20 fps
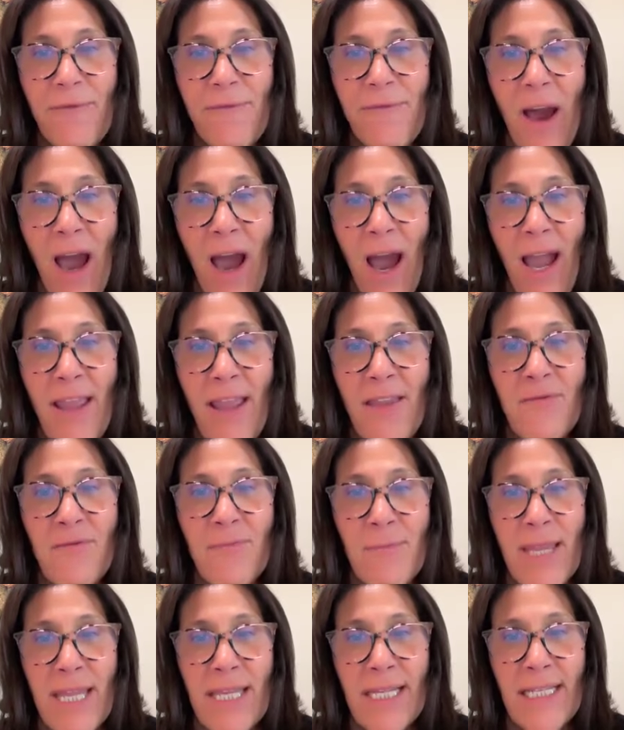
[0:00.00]
five
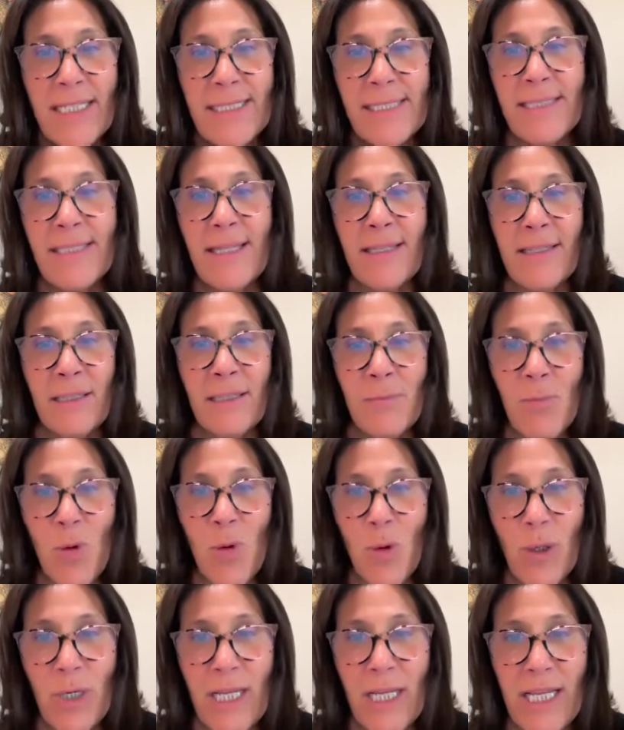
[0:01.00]
minutes in the
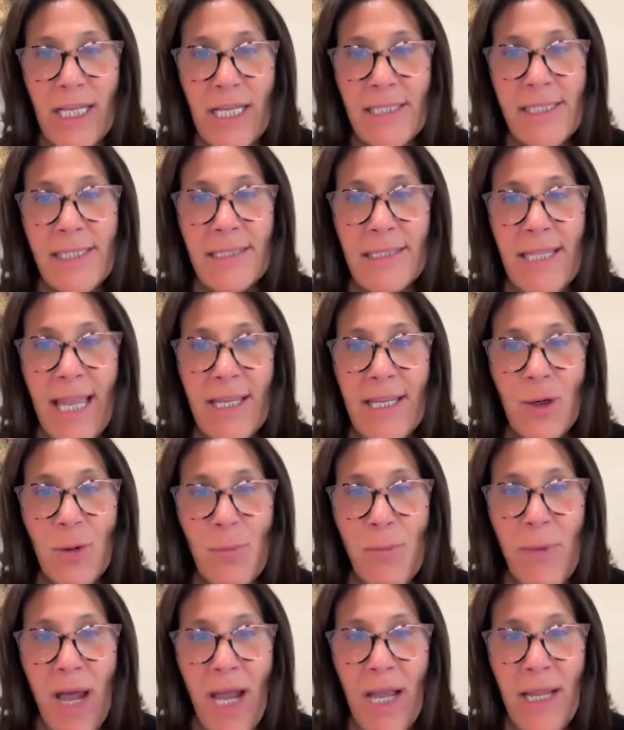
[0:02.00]
morning to let your
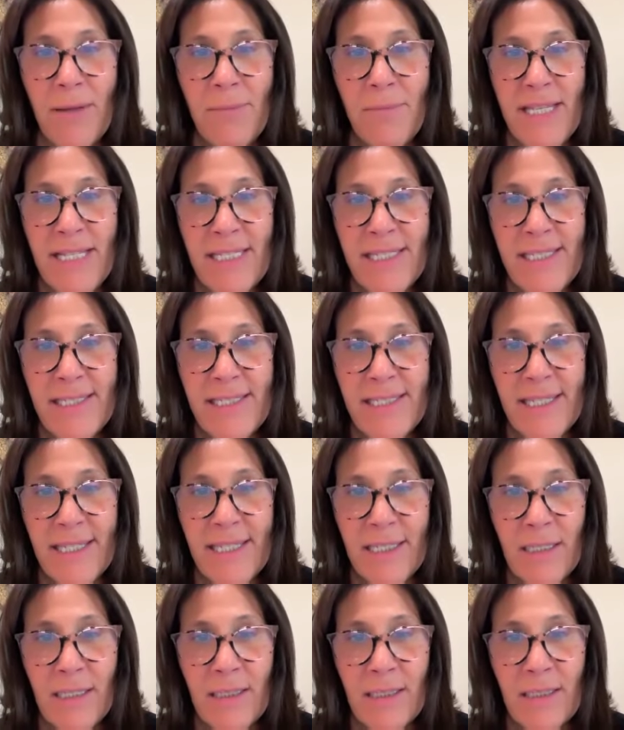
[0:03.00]
mind be
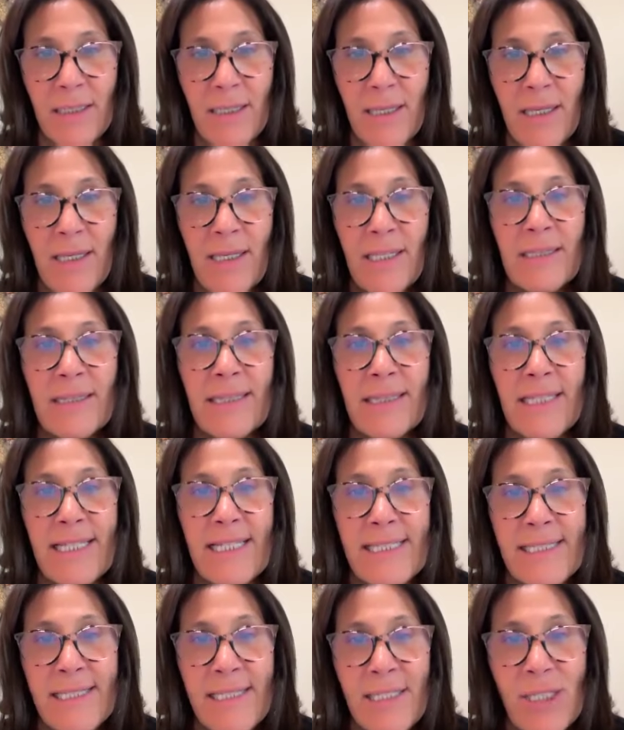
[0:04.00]
still,
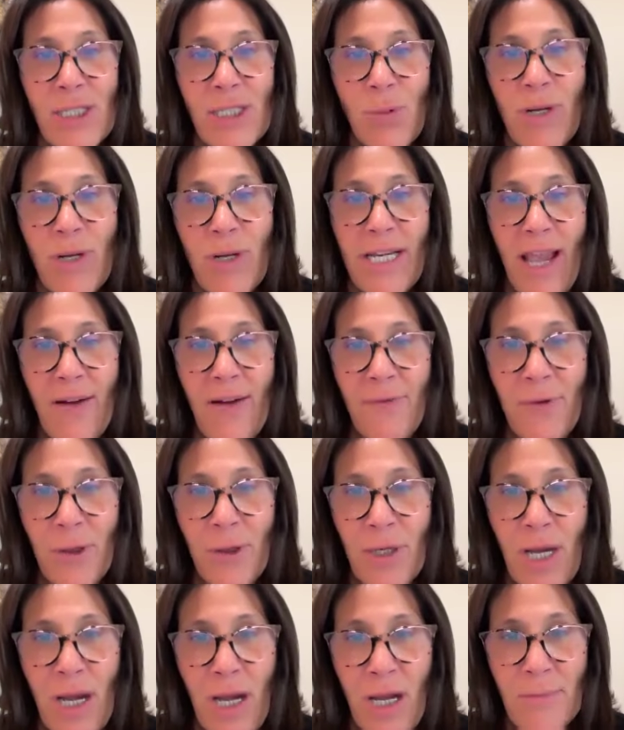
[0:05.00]
listen to whatever
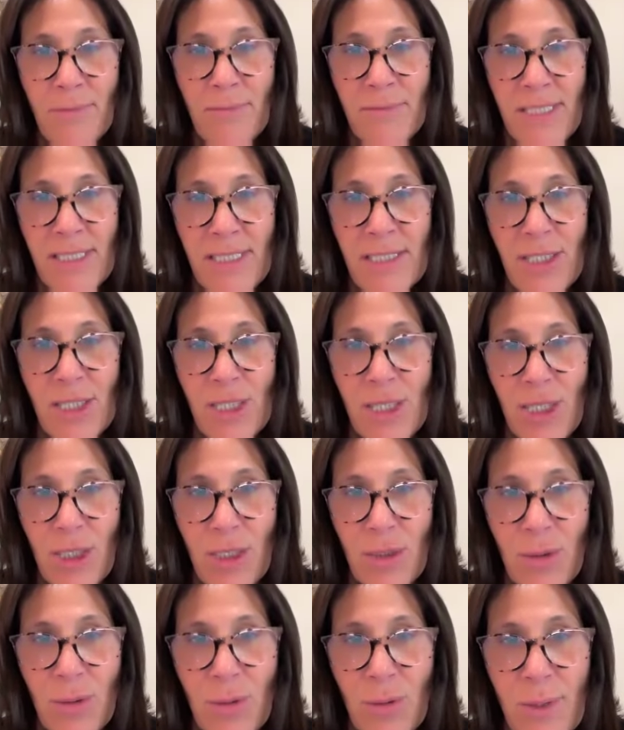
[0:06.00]
comes to
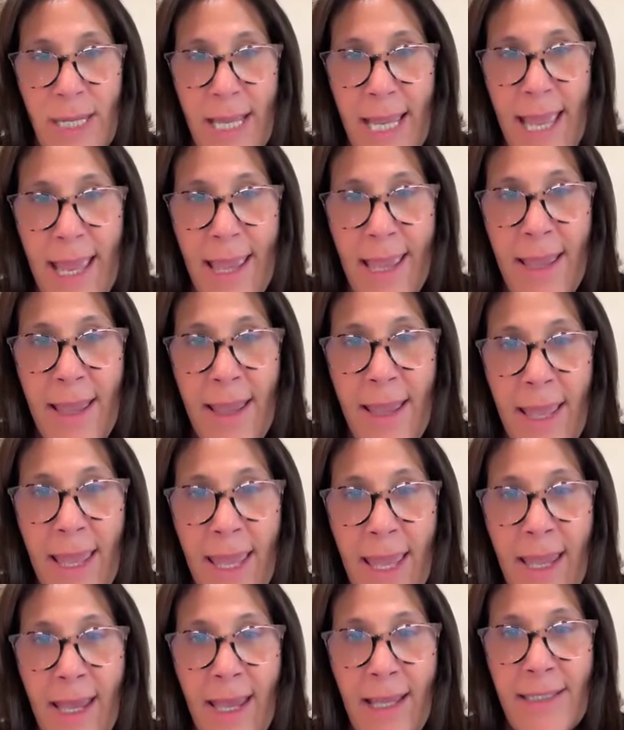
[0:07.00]
you,
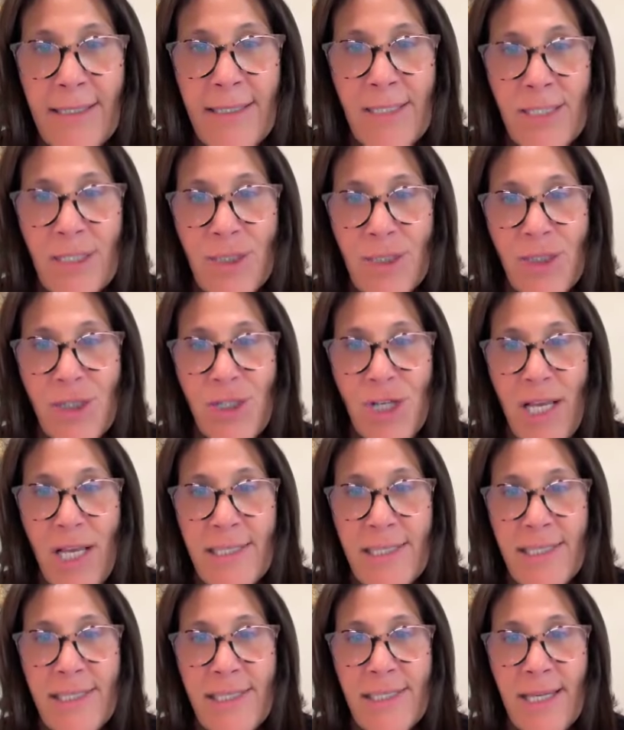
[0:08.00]
and
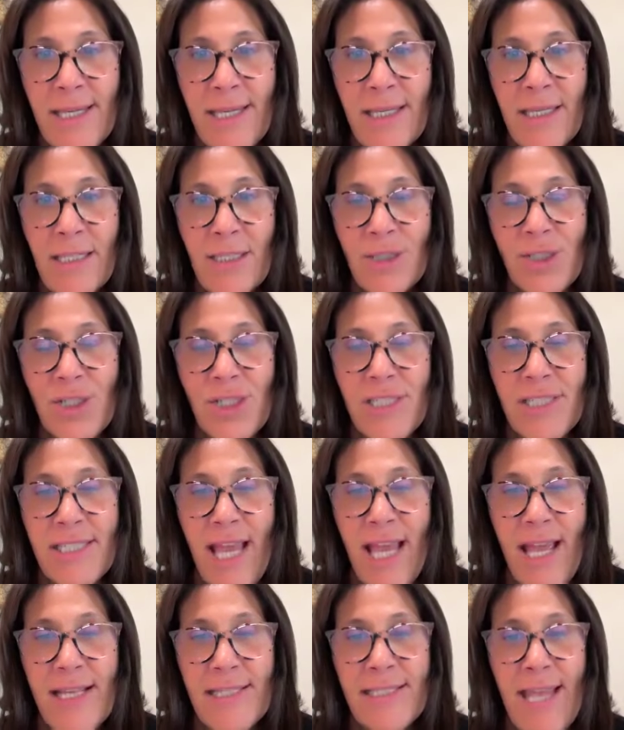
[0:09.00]
just, she
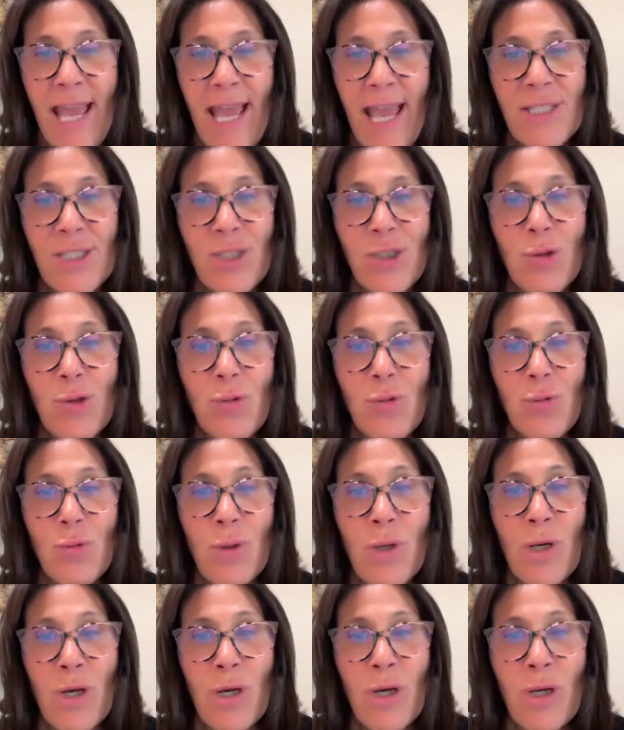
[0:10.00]
says, as you